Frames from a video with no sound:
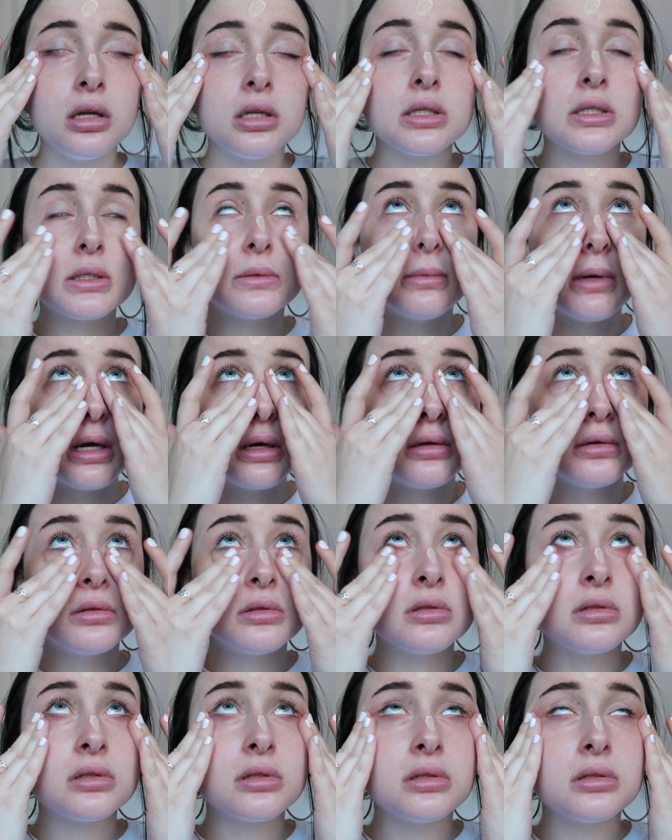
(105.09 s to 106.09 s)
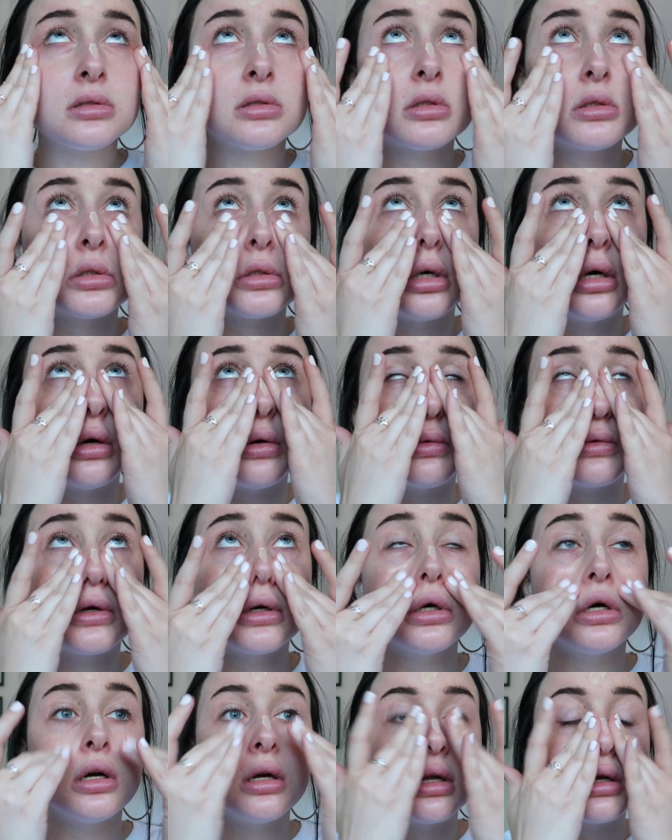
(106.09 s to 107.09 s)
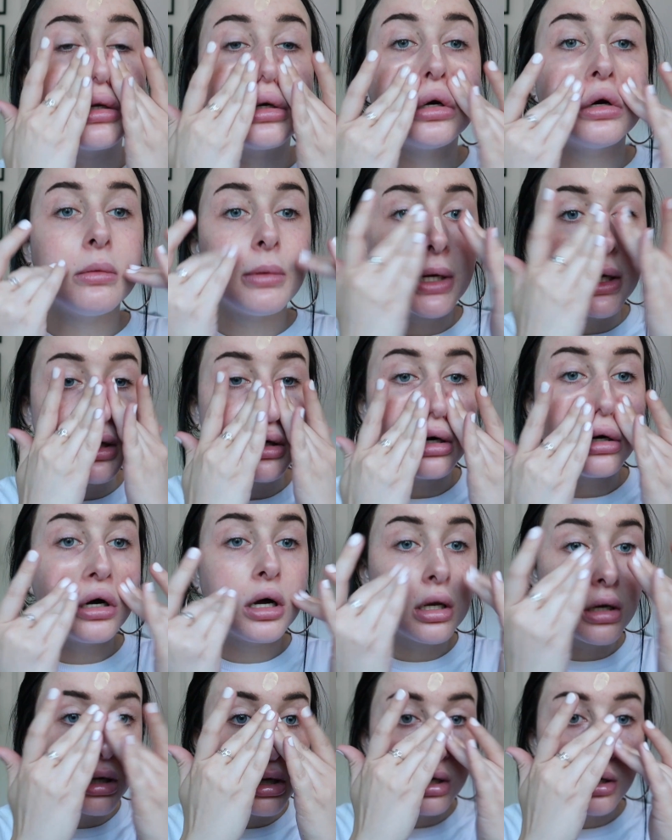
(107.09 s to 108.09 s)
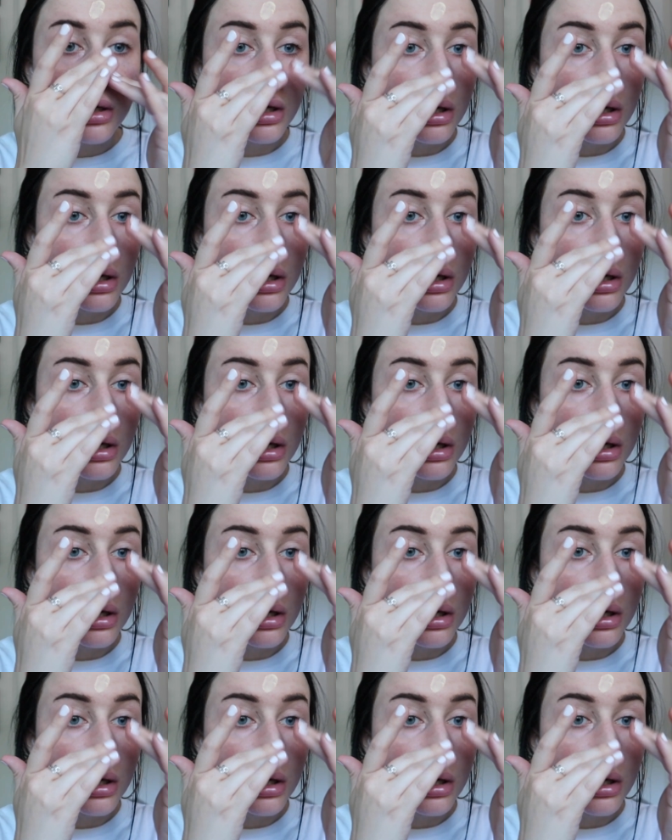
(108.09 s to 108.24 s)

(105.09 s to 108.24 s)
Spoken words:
Smells so good, oh my god.